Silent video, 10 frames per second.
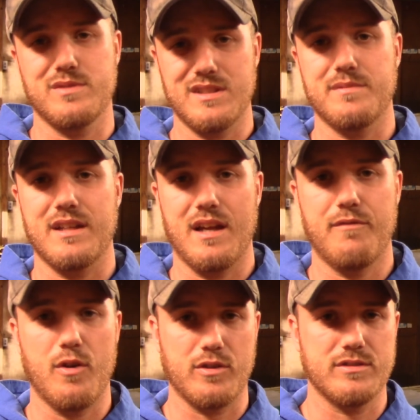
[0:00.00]
something I
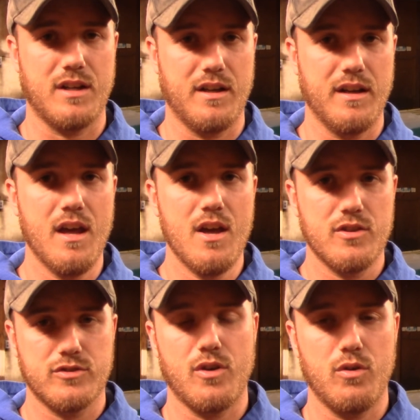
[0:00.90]
focused on
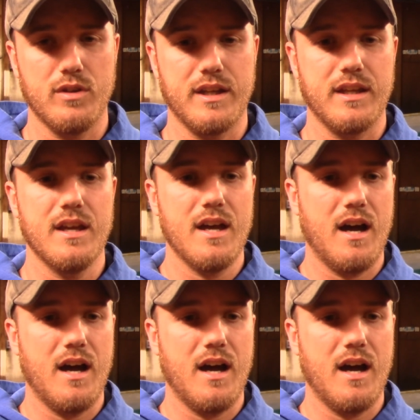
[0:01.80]
solely,